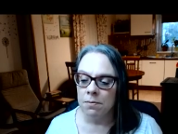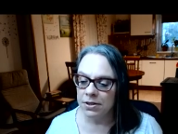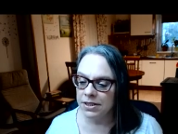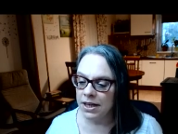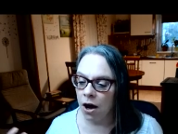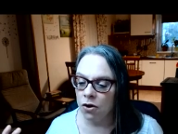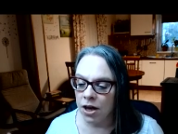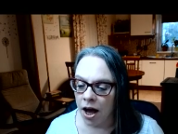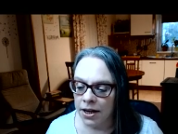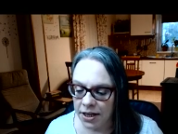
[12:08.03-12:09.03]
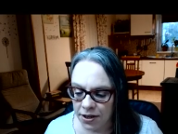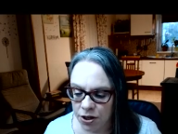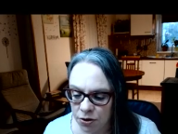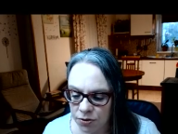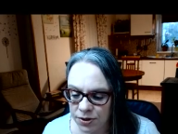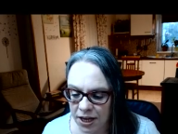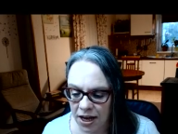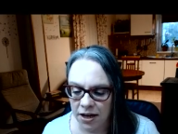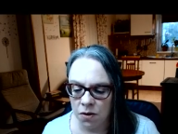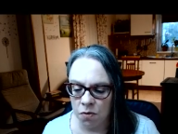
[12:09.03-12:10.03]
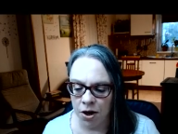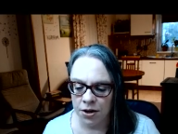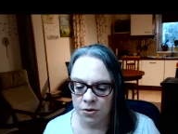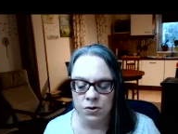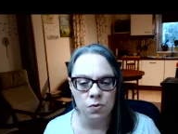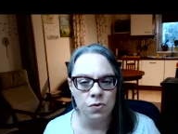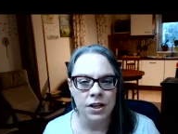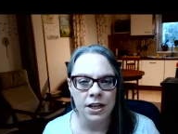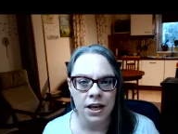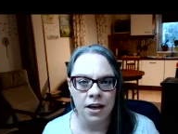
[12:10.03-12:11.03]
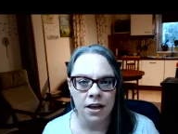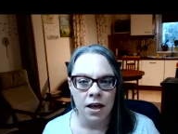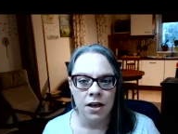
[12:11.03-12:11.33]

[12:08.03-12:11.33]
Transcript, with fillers: but to see how God can use anyone who's willing